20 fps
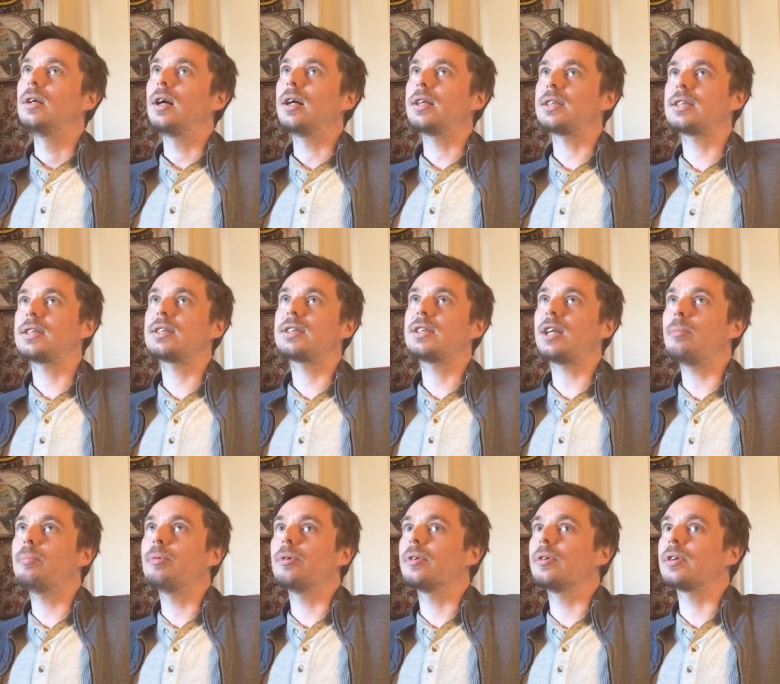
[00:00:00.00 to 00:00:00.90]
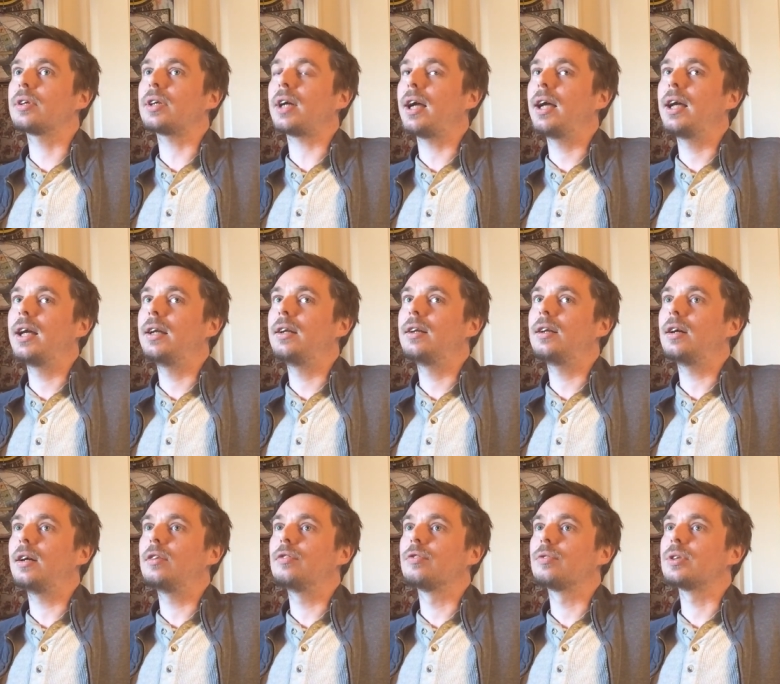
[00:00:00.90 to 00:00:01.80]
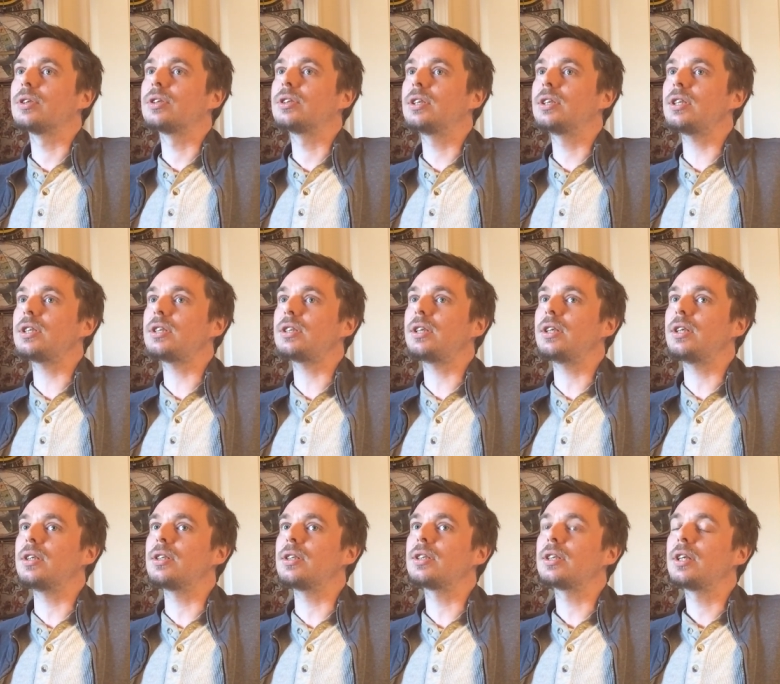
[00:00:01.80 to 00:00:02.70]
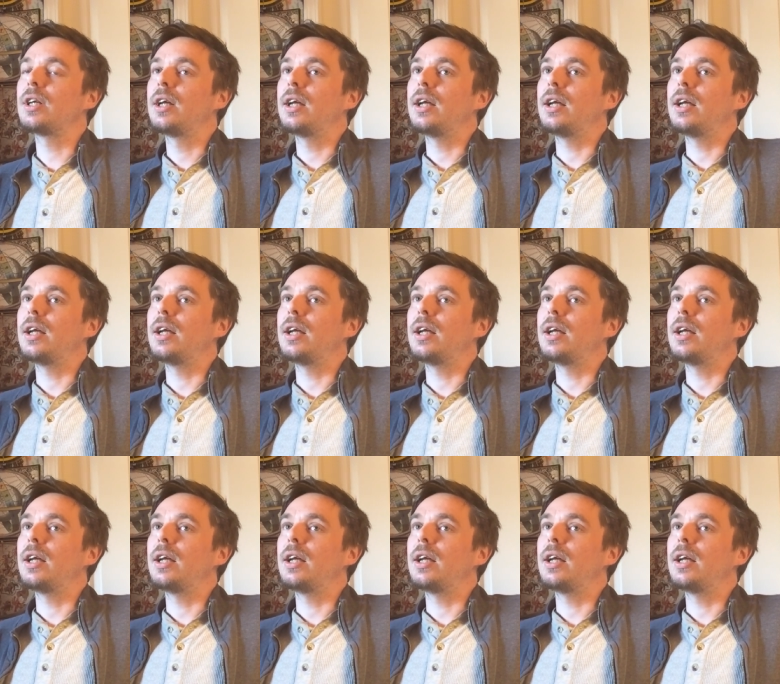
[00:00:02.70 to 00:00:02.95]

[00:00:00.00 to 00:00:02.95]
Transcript: a stubborn kind of resistance